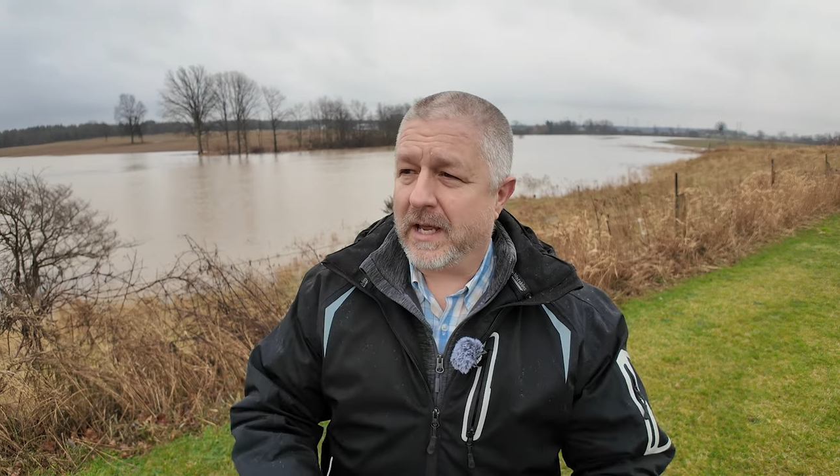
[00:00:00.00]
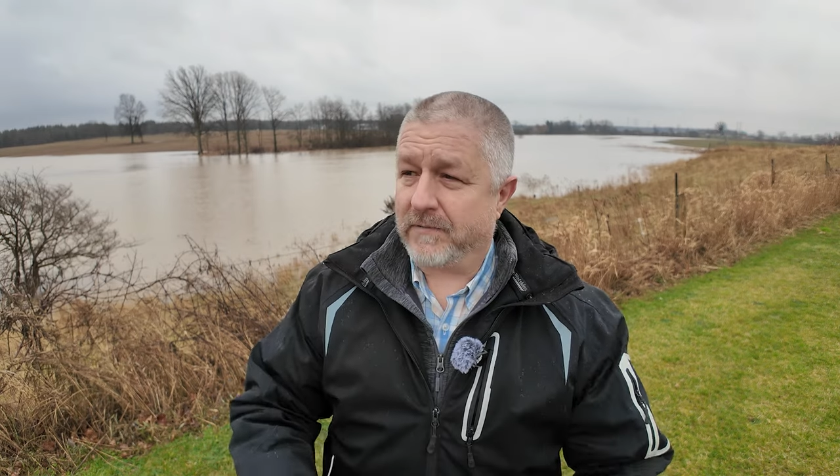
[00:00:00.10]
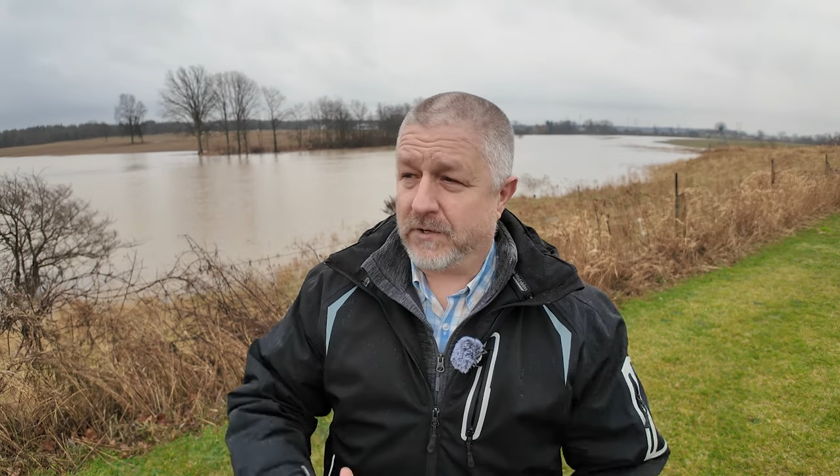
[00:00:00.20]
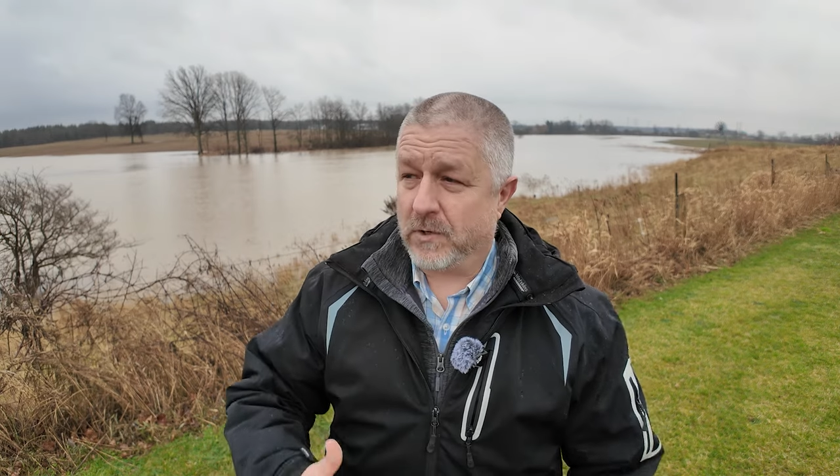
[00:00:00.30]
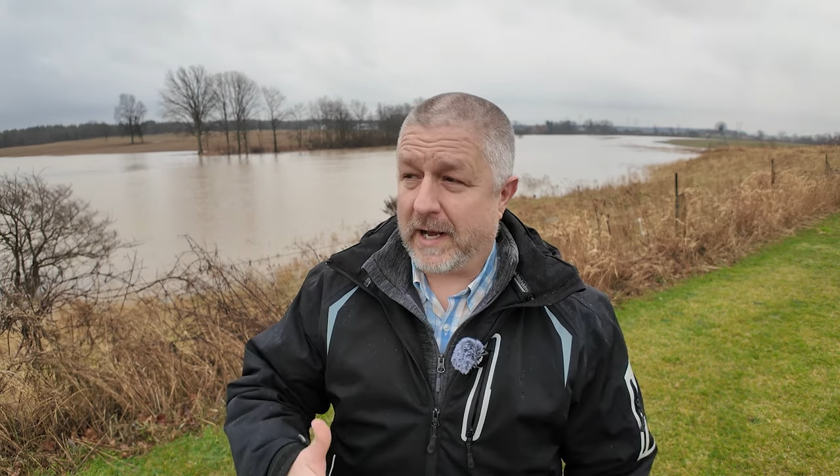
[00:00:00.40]

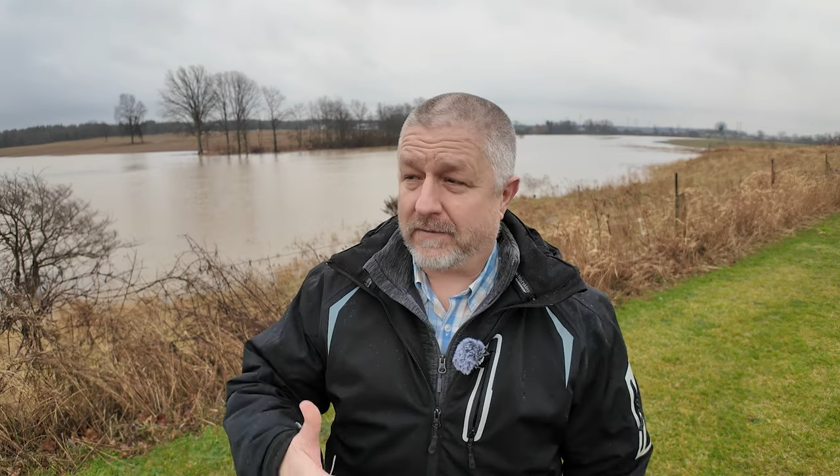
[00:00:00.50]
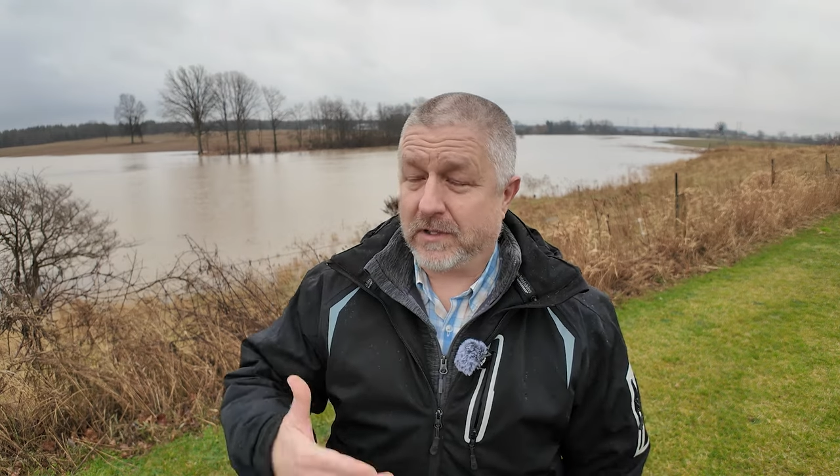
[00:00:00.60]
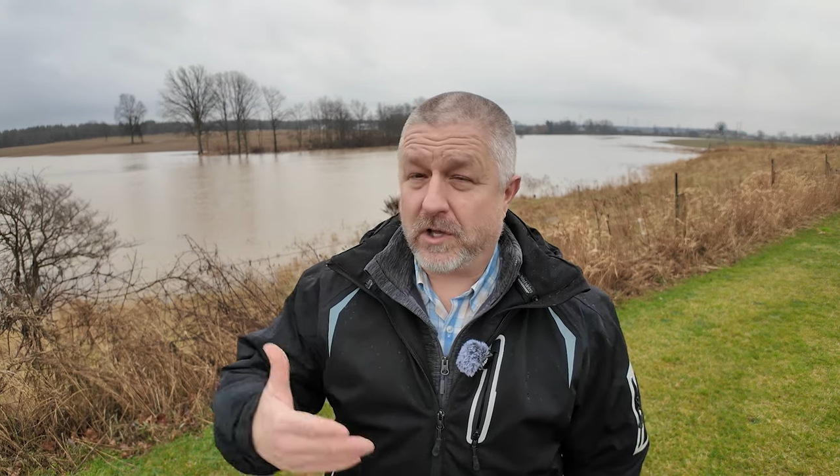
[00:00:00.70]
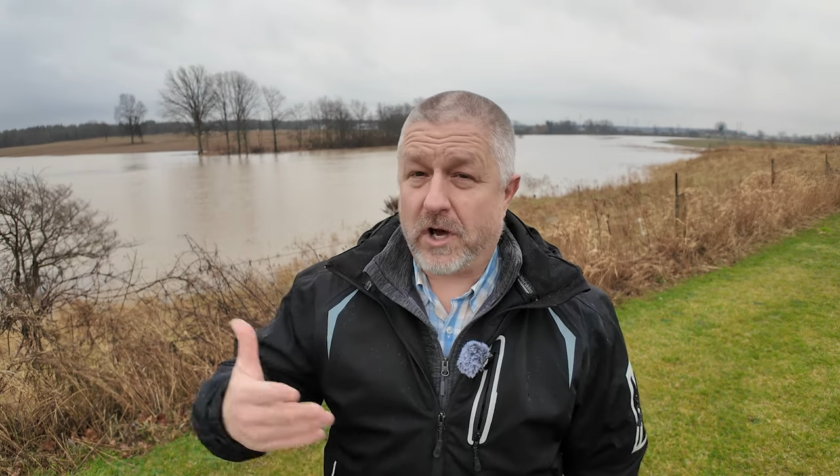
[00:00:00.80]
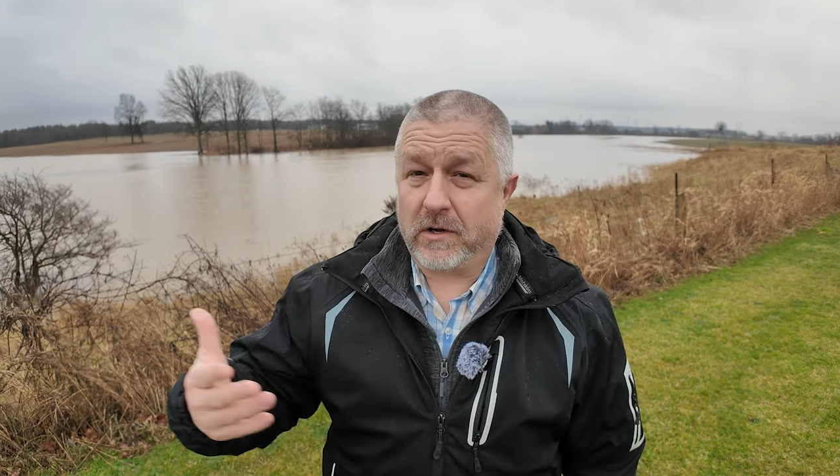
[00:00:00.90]
If you have a
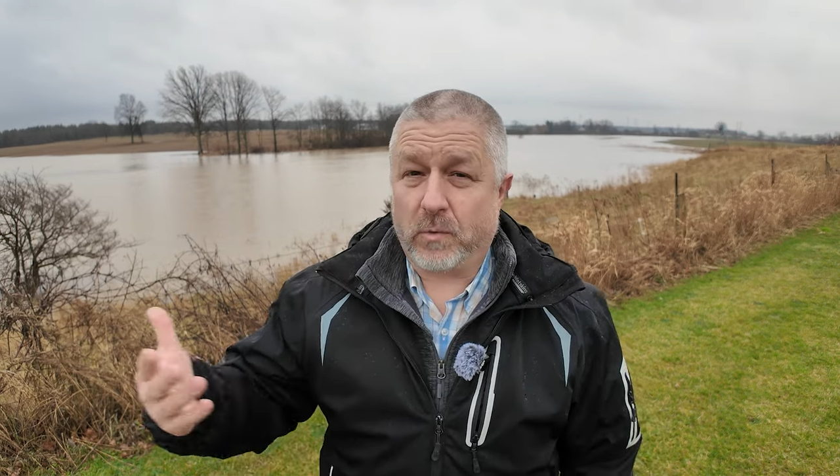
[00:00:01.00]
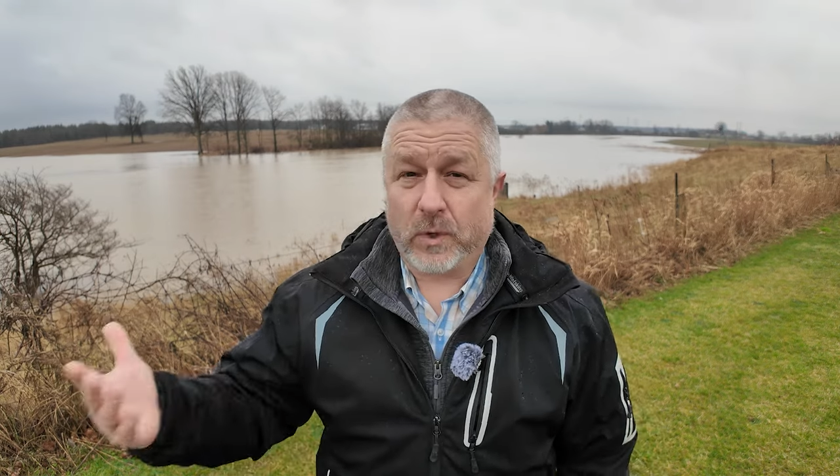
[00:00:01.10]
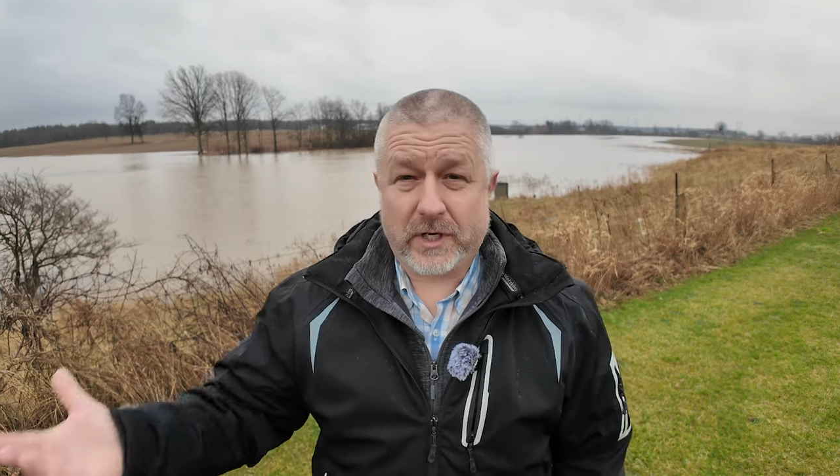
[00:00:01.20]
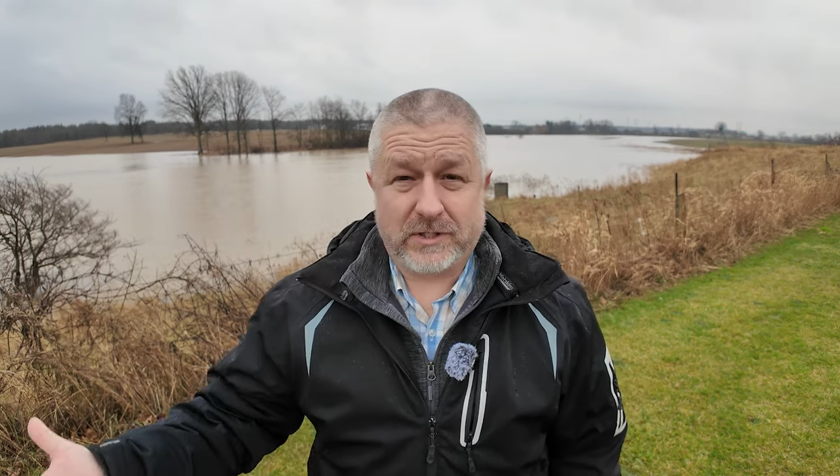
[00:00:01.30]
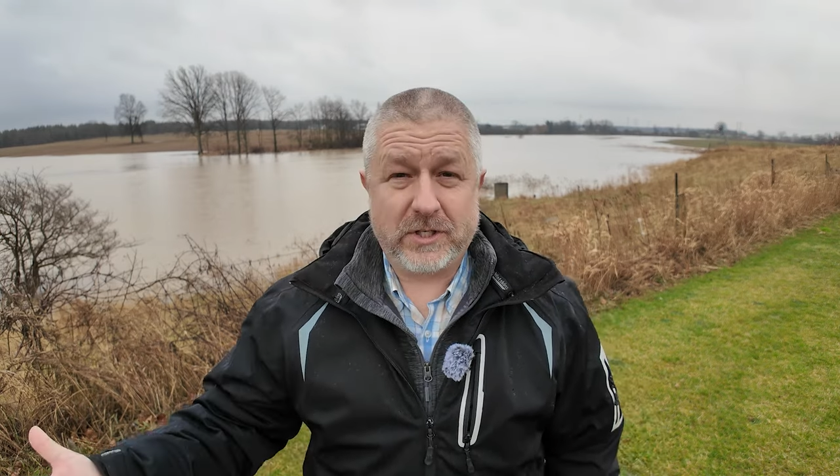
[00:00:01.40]
lot of
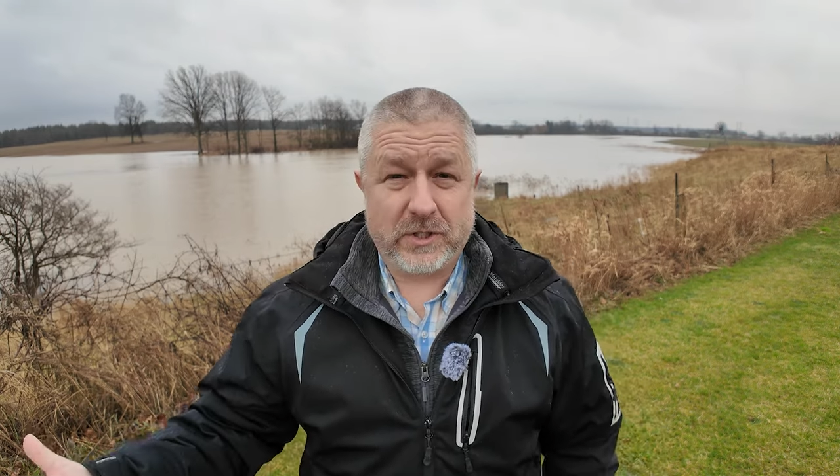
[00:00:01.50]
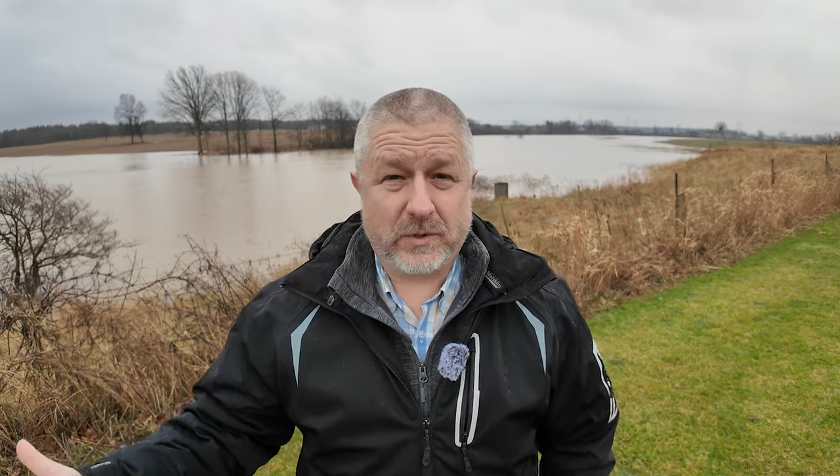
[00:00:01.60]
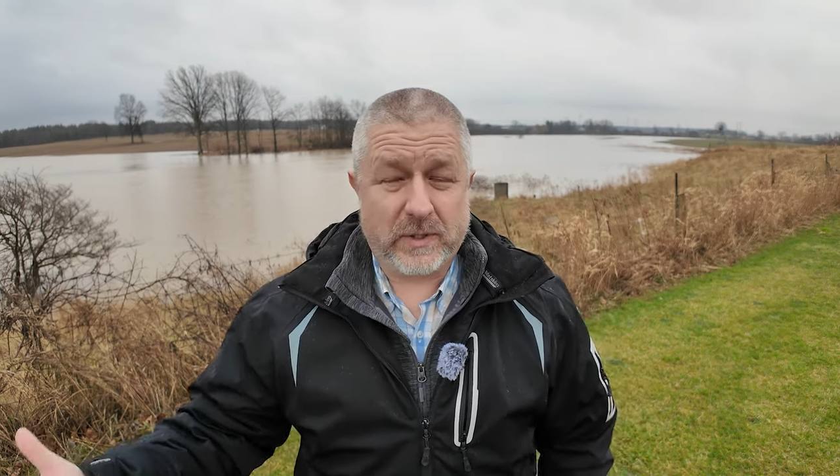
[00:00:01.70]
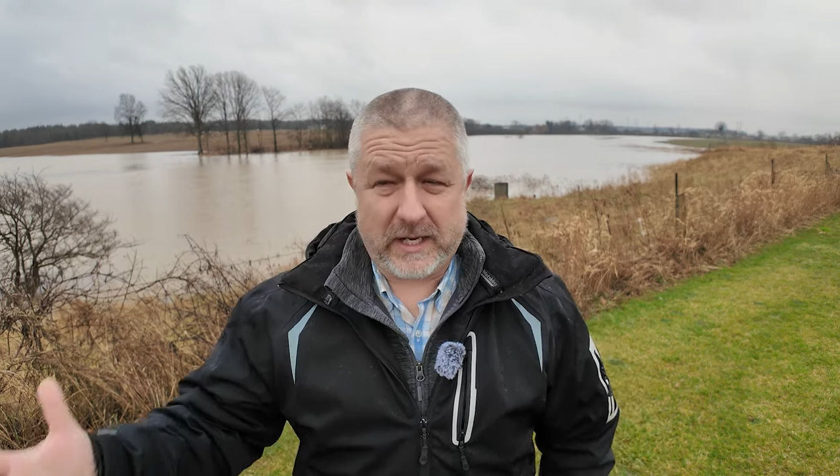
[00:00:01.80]
work to do